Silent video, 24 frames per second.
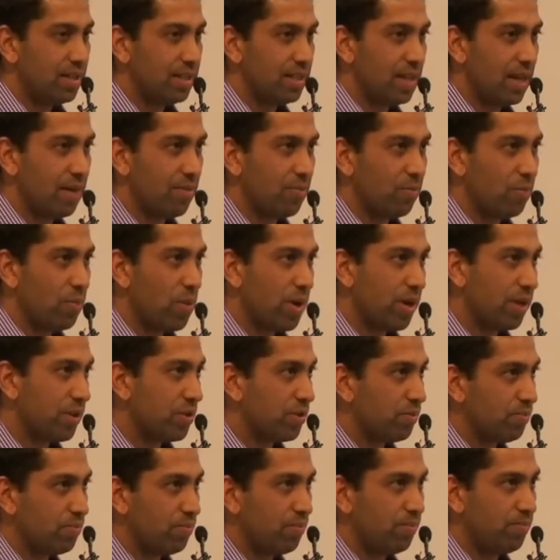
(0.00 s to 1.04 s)
that wanted
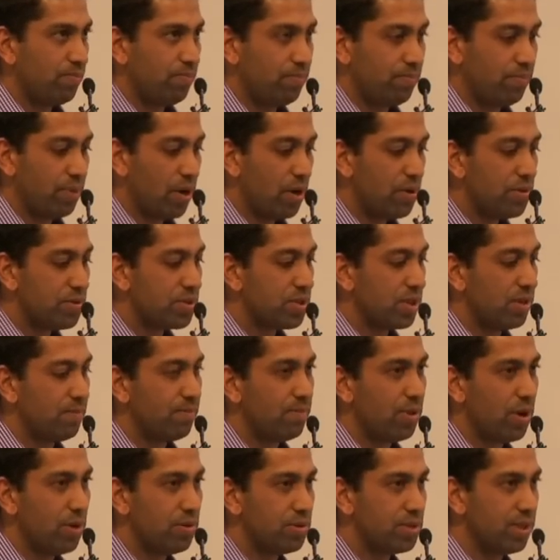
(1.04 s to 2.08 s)
to pose an
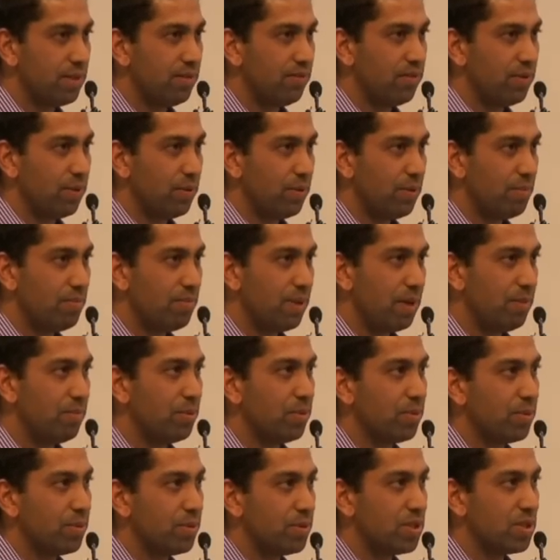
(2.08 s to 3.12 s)
opposing view, and
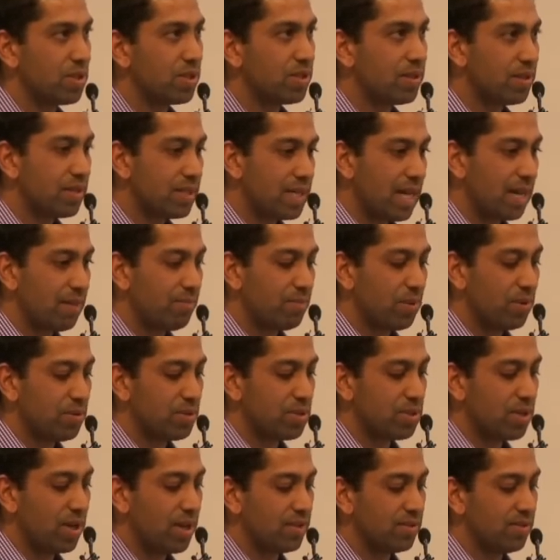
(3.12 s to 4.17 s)
people could just take both
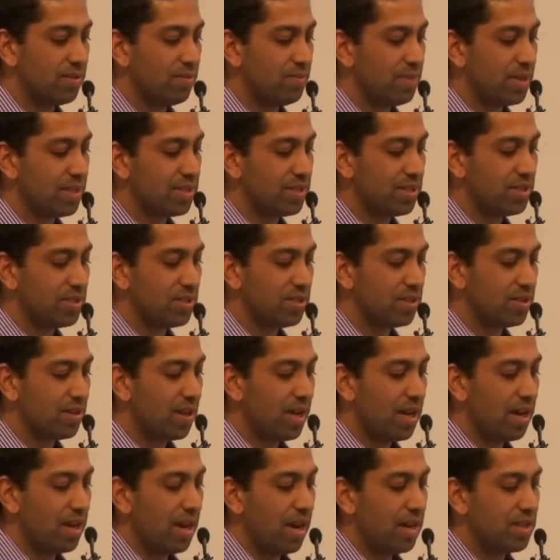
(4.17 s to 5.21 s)
sides of the message and,
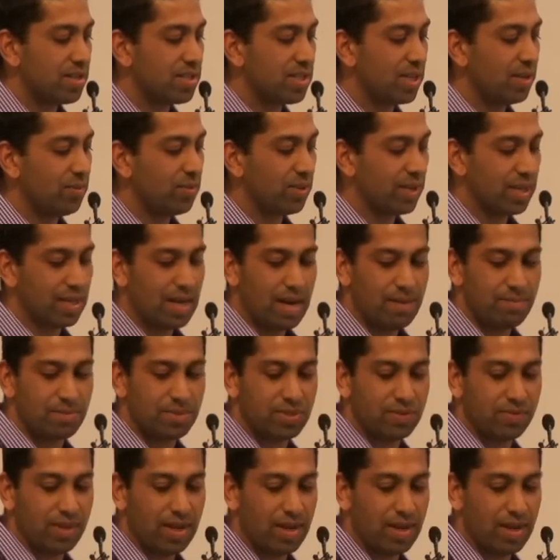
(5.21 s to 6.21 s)
and, and see what comes of